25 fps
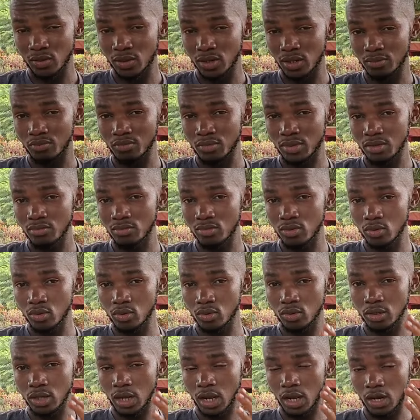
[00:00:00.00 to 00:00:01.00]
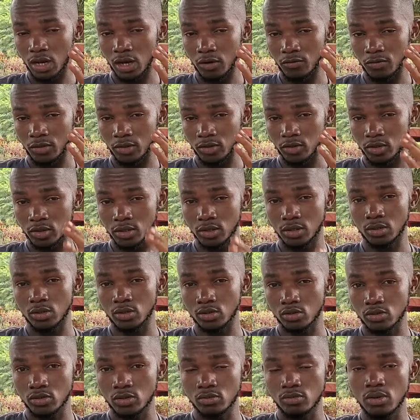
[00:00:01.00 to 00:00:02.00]
or like maybe after joining
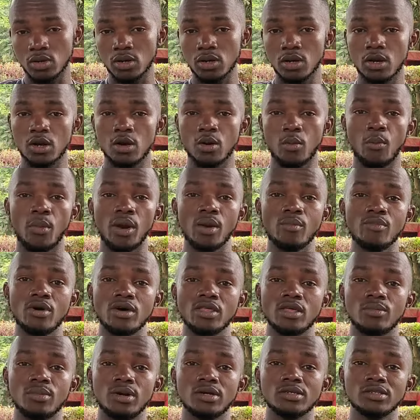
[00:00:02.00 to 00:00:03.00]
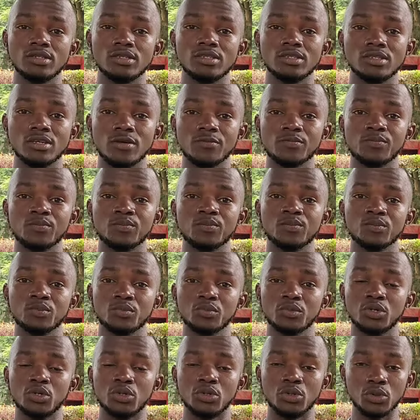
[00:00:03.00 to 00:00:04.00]
YouTube, my brother, my sister,
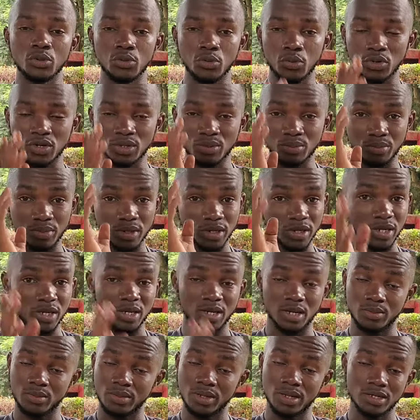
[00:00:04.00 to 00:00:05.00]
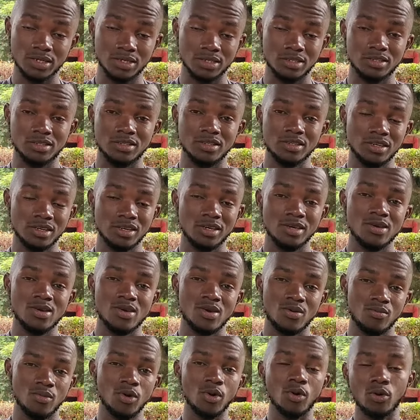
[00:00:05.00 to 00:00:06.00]
you won't make it up, guys.
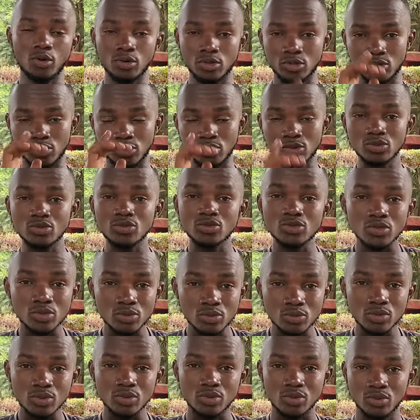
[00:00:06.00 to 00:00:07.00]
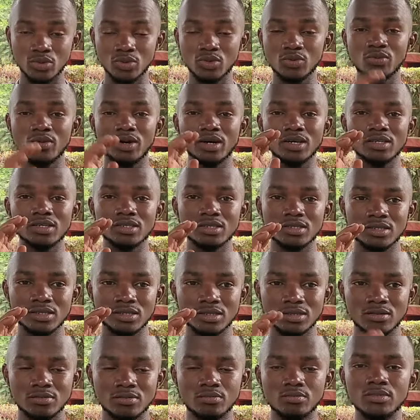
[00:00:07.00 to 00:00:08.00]
Because YouTube, you must
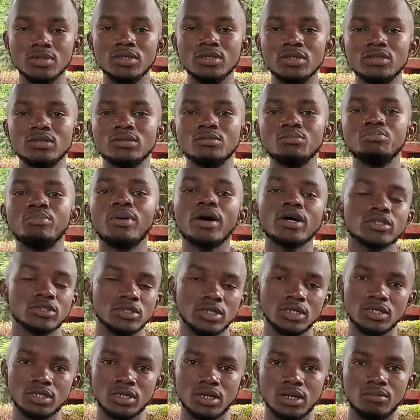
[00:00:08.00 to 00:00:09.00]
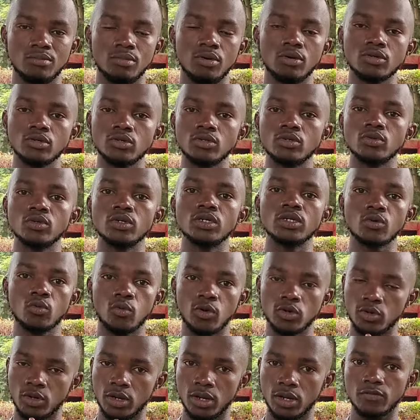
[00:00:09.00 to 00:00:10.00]
be passionate about doing
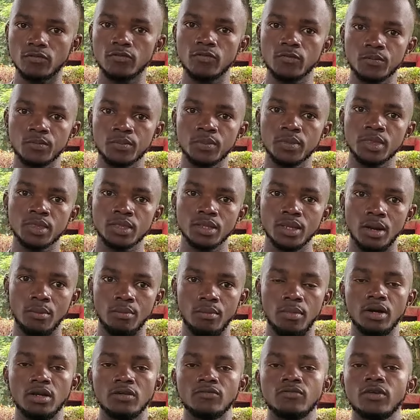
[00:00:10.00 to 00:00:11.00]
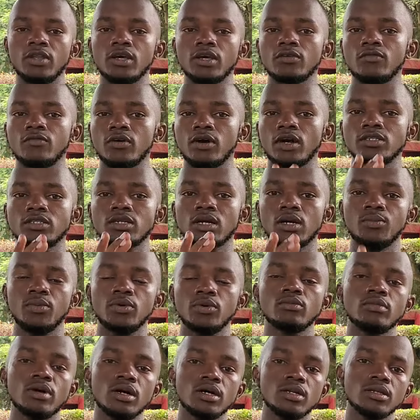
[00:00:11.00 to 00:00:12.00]
what you love. But if you're like focusing
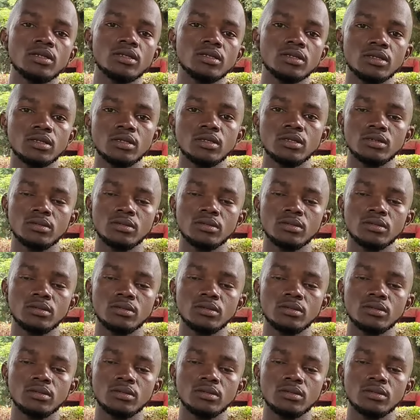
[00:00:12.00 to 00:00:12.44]
upon money,